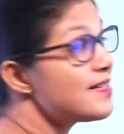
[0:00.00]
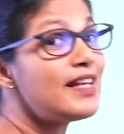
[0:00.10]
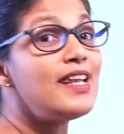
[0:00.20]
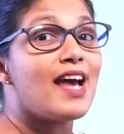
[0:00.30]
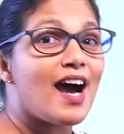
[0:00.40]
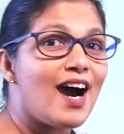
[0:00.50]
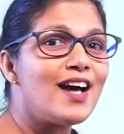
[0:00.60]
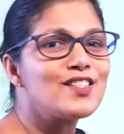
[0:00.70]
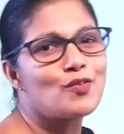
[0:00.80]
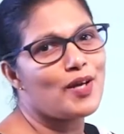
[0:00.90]
the
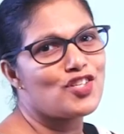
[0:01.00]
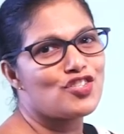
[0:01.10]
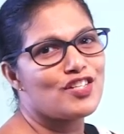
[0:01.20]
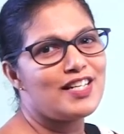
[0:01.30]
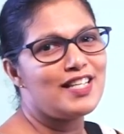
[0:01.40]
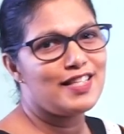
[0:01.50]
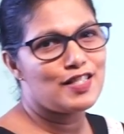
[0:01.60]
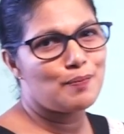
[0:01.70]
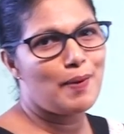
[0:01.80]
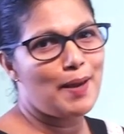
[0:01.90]
last question in
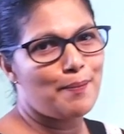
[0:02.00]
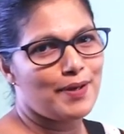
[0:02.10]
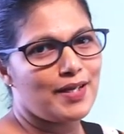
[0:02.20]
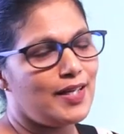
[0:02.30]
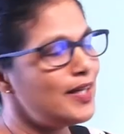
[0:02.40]
this paper.